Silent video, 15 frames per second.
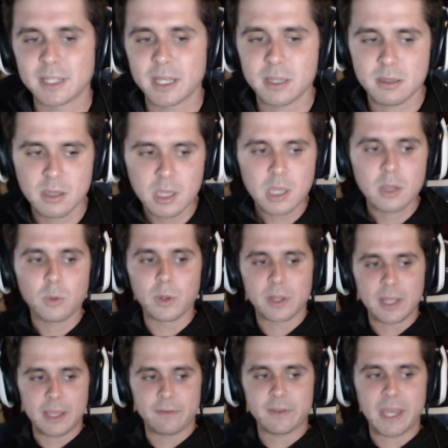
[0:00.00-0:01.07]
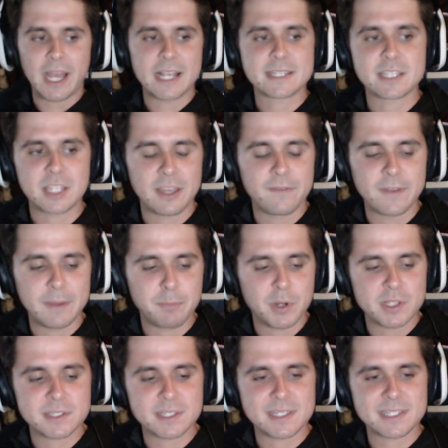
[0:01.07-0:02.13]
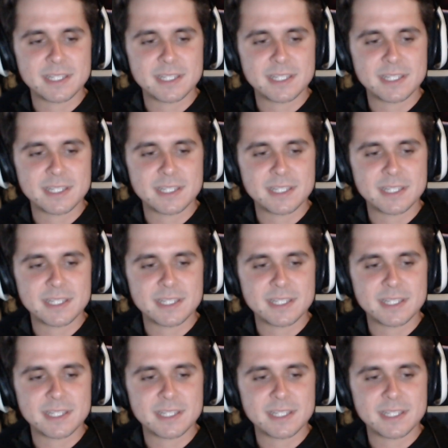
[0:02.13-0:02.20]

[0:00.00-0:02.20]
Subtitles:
Like with if he puts the